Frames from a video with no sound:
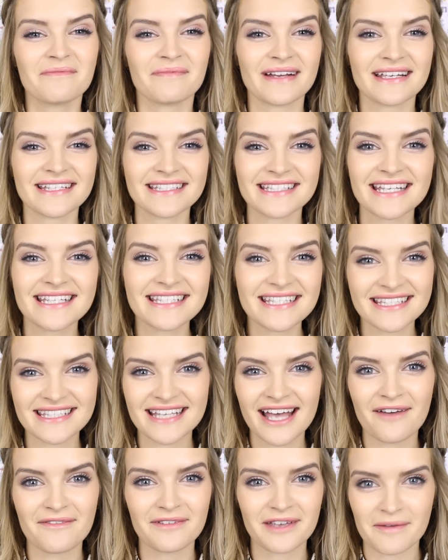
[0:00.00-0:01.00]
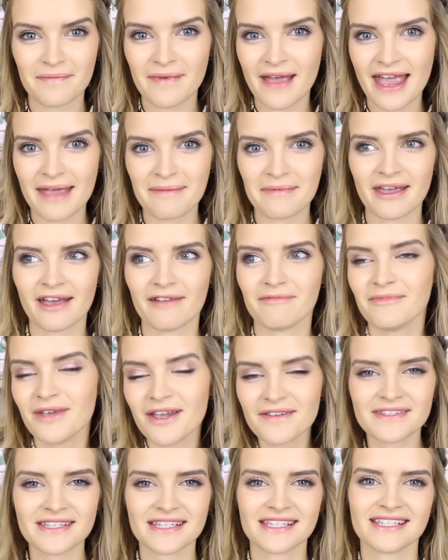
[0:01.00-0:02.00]
my sister's having a baby, I've
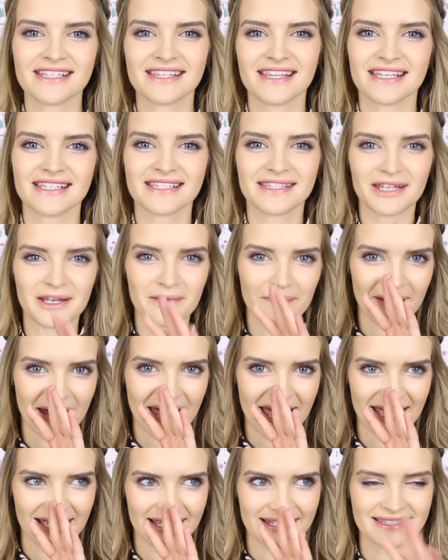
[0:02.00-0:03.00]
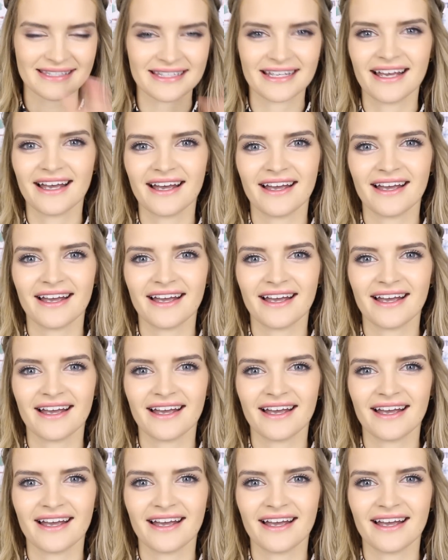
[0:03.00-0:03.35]
moved into this new place,